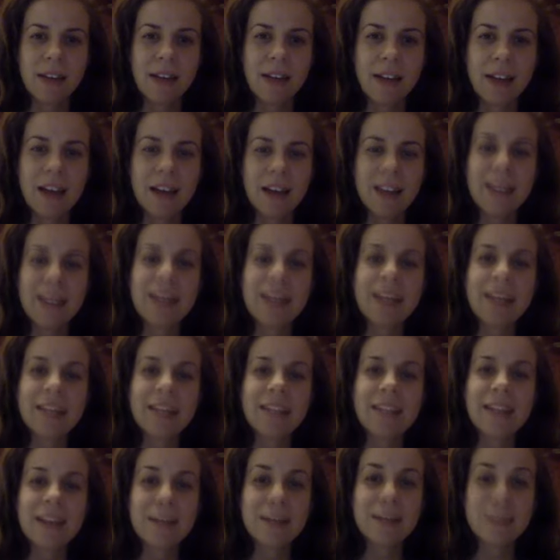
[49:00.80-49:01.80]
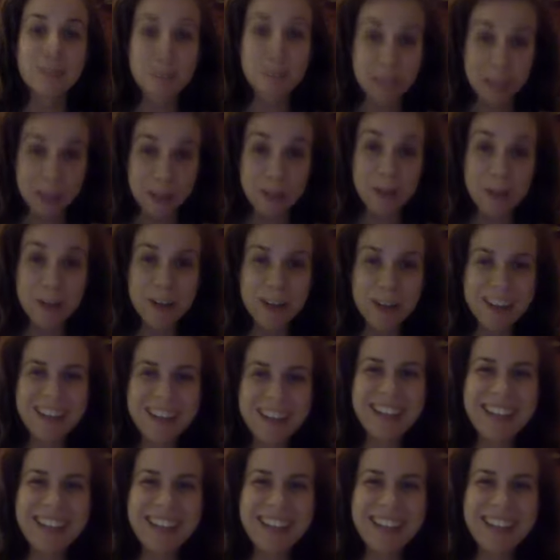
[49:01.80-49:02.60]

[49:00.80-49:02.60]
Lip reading: I need to have some dinner.